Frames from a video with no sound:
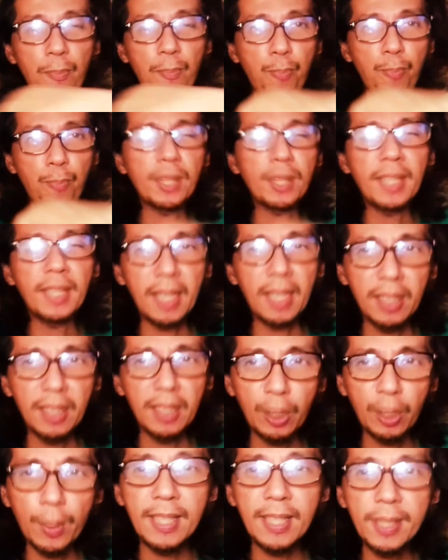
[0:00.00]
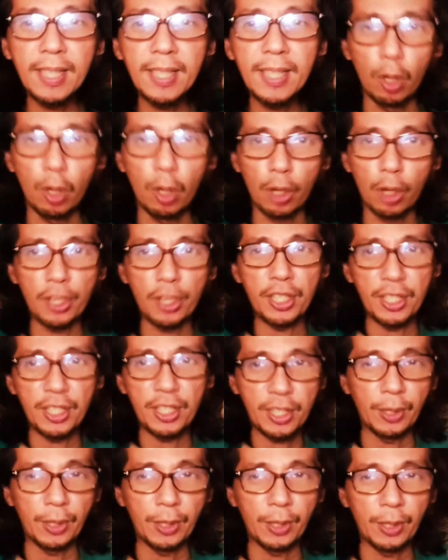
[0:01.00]
a pretty interesting
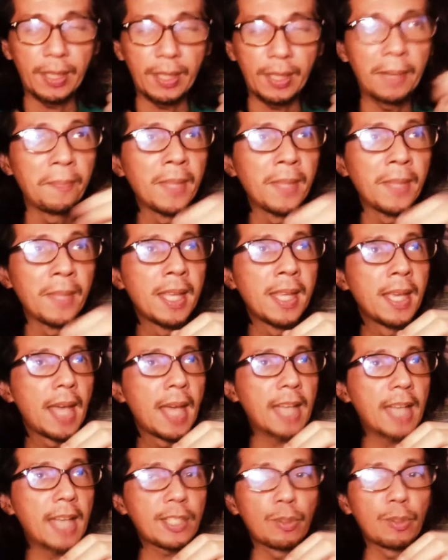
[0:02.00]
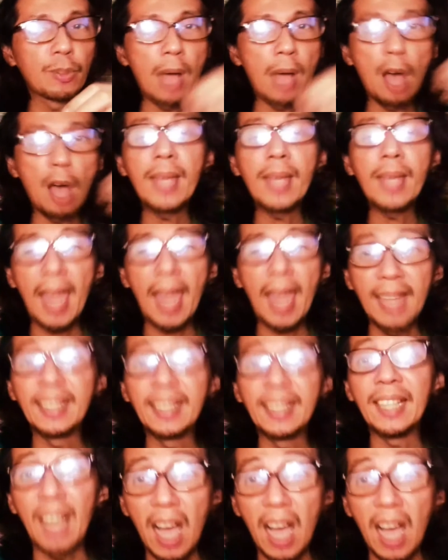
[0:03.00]
origin story as to how he
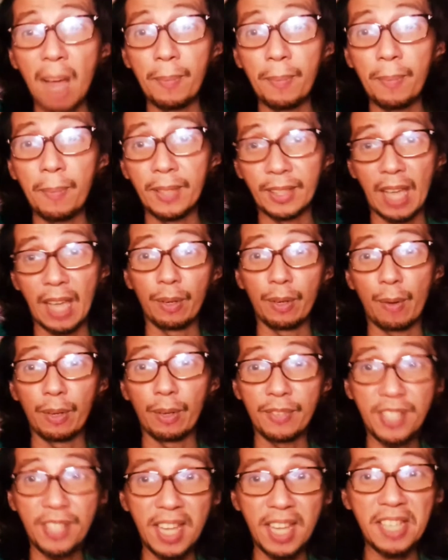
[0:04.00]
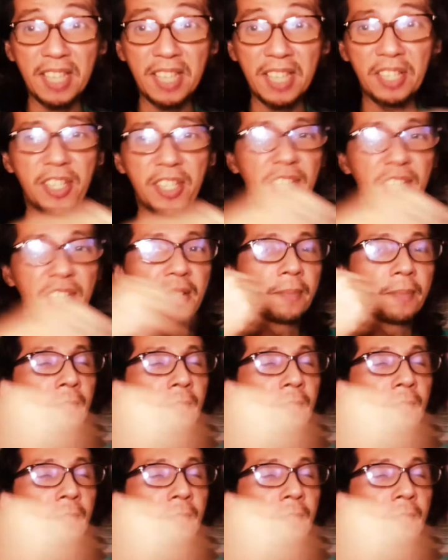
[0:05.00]
ended up in the Tower of Sage.